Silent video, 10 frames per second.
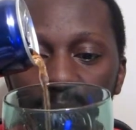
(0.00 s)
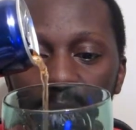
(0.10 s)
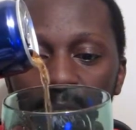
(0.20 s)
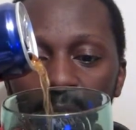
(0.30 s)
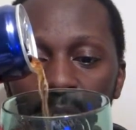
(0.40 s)

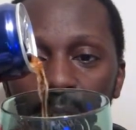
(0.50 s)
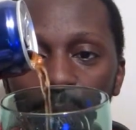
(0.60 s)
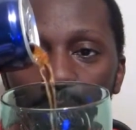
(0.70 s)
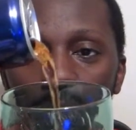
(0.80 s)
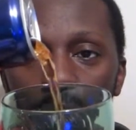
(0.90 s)
Okay, that
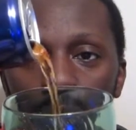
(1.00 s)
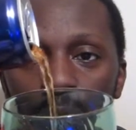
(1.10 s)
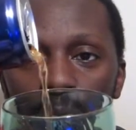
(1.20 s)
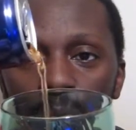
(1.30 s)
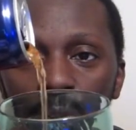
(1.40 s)
one
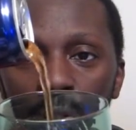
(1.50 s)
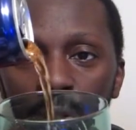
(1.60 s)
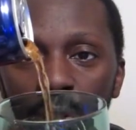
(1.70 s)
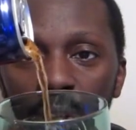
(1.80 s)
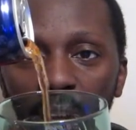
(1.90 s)
too.
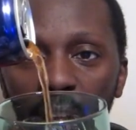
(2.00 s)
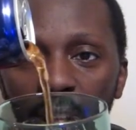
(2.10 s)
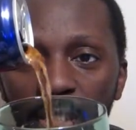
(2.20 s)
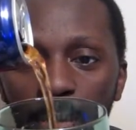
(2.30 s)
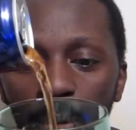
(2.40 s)
It
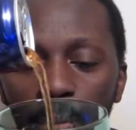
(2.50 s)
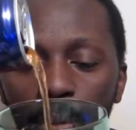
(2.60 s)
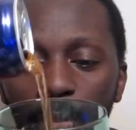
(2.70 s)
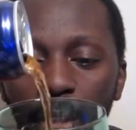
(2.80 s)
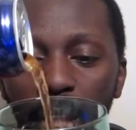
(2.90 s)
has a little bit
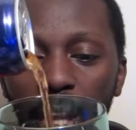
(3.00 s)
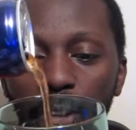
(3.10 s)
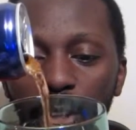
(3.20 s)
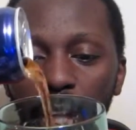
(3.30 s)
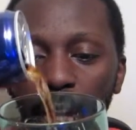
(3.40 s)
of a
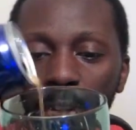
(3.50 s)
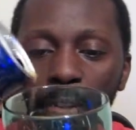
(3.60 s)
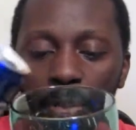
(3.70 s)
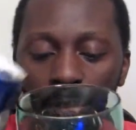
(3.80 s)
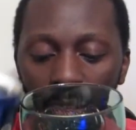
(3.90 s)
lighter color
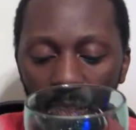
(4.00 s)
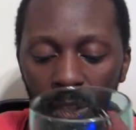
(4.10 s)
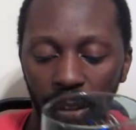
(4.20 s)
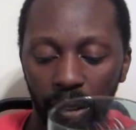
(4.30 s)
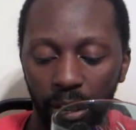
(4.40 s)
than
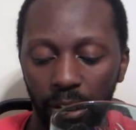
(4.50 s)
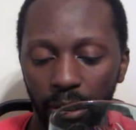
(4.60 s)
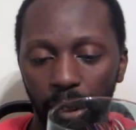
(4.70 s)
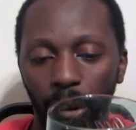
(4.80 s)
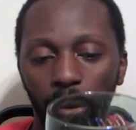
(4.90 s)
the uh, the,
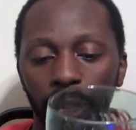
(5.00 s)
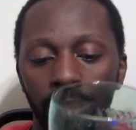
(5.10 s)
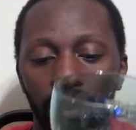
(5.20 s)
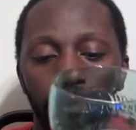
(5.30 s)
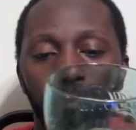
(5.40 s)
the cola
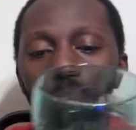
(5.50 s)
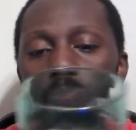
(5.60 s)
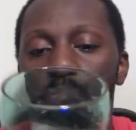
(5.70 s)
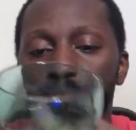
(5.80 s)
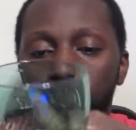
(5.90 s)
did.
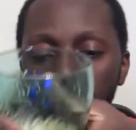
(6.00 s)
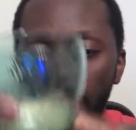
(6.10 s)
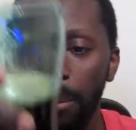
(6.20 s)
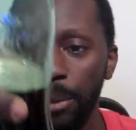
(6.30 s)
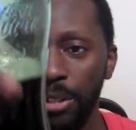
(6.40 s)

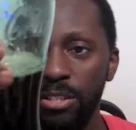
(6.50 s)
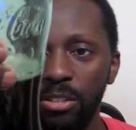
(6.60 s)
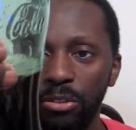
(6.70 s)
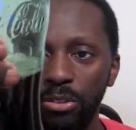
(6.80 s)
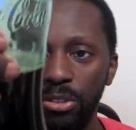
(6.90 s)
But it
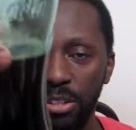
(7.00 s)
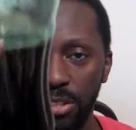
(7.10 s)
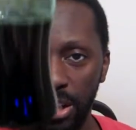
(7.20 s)
still looks nice in the